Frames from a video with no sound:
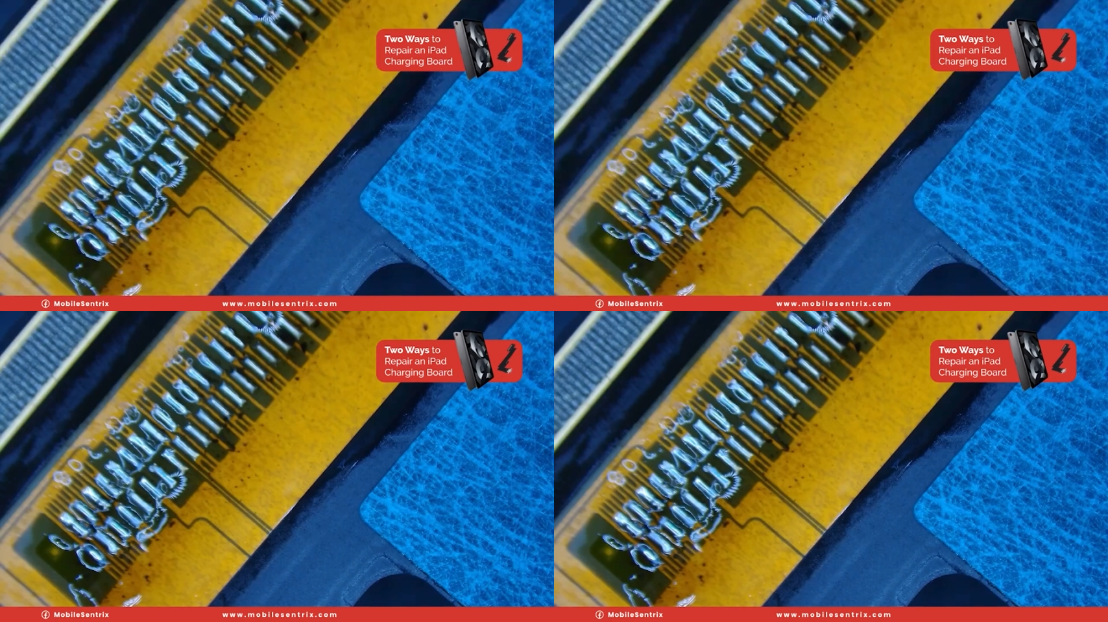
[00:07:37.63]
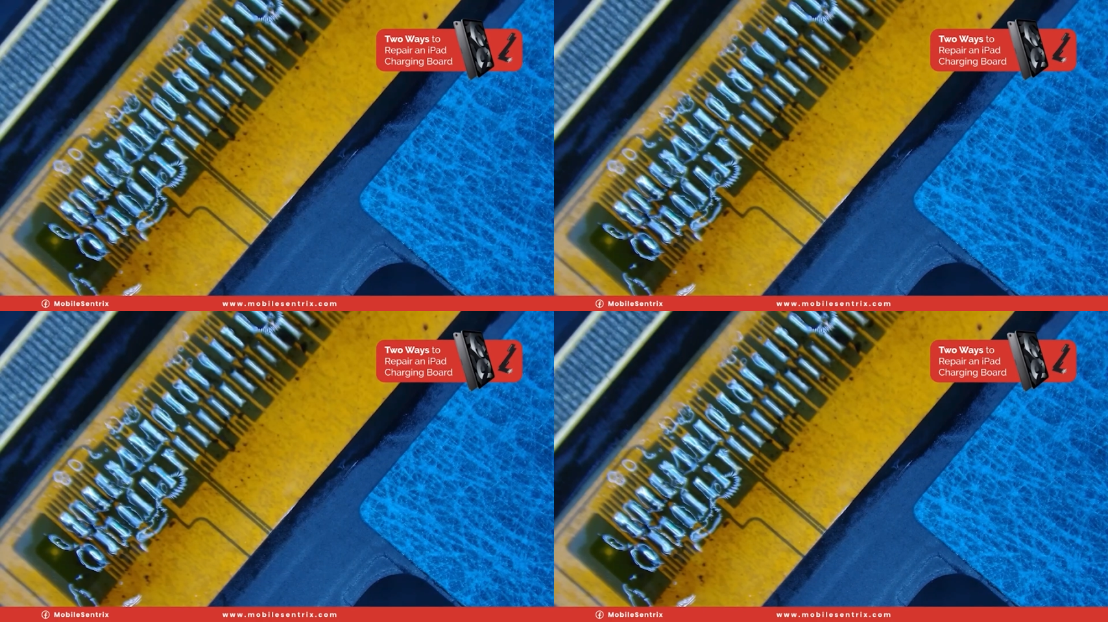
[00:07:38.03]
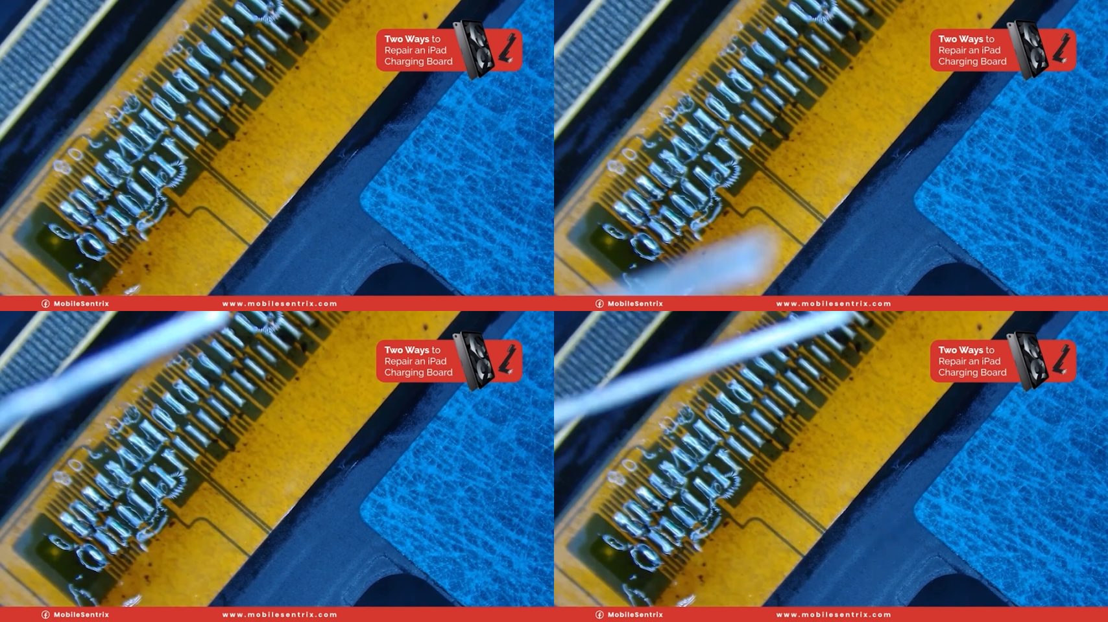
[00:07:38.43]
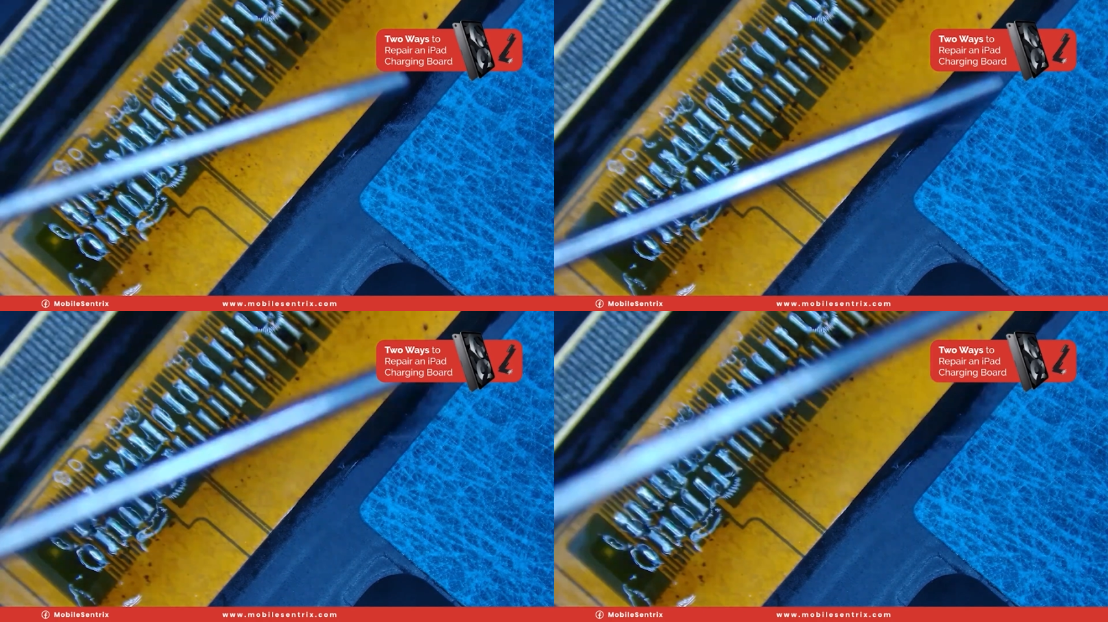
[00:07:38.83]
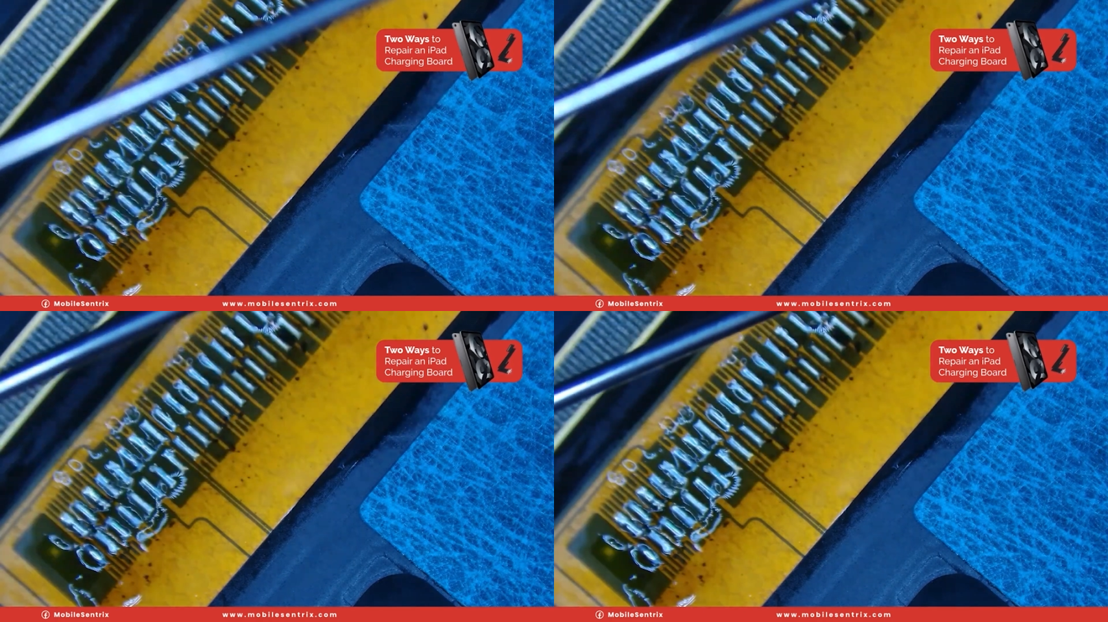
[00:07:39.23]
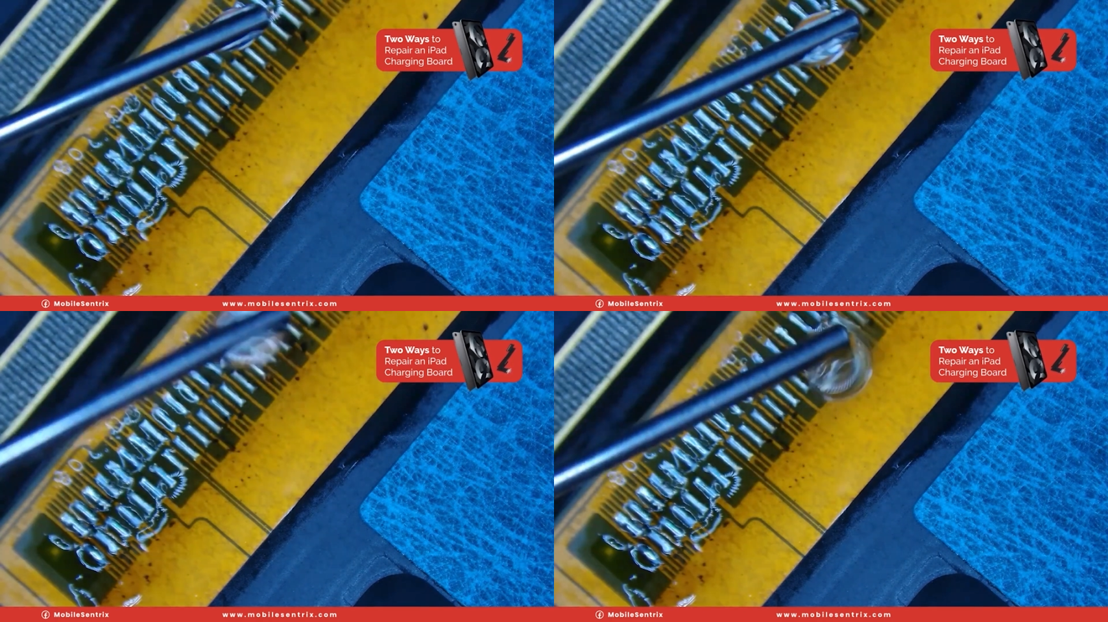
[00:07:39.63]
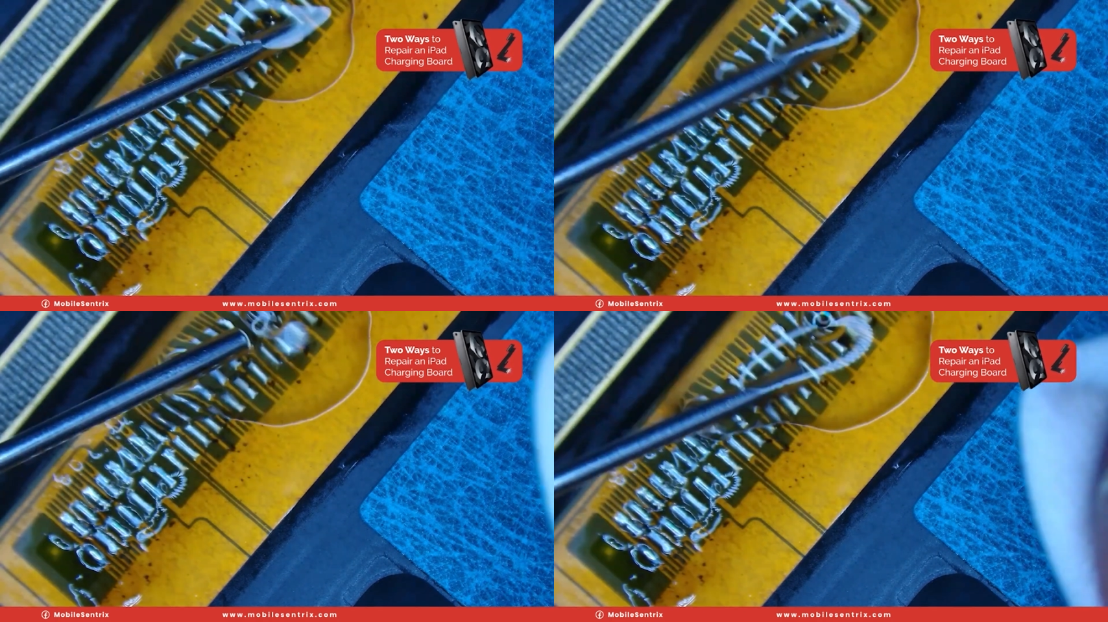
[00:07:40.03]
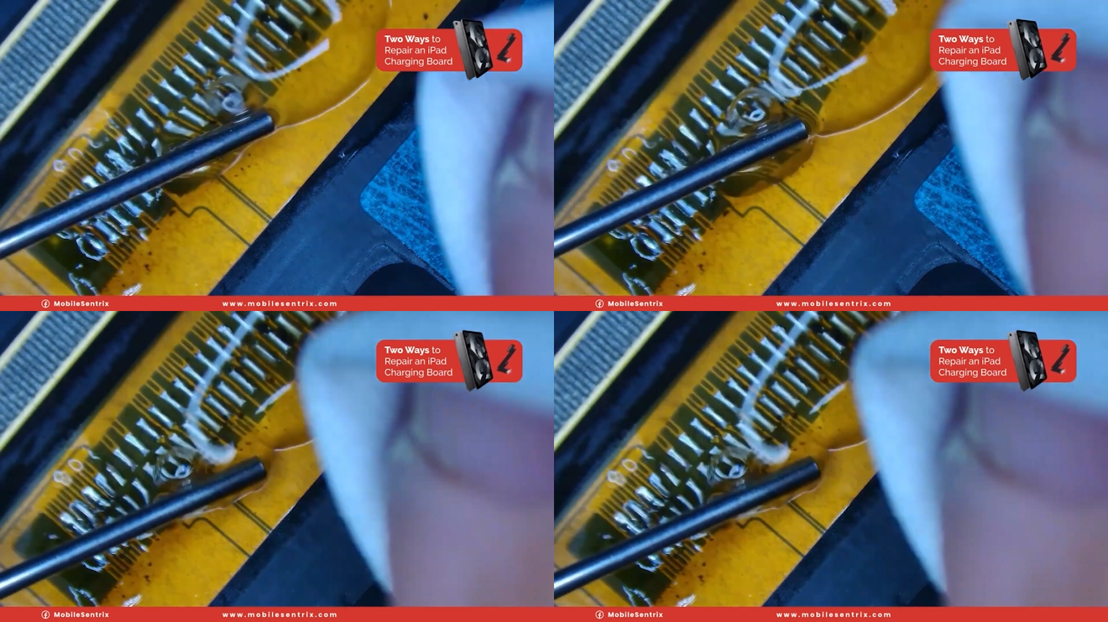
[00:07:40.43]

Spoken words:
(no speaker visible)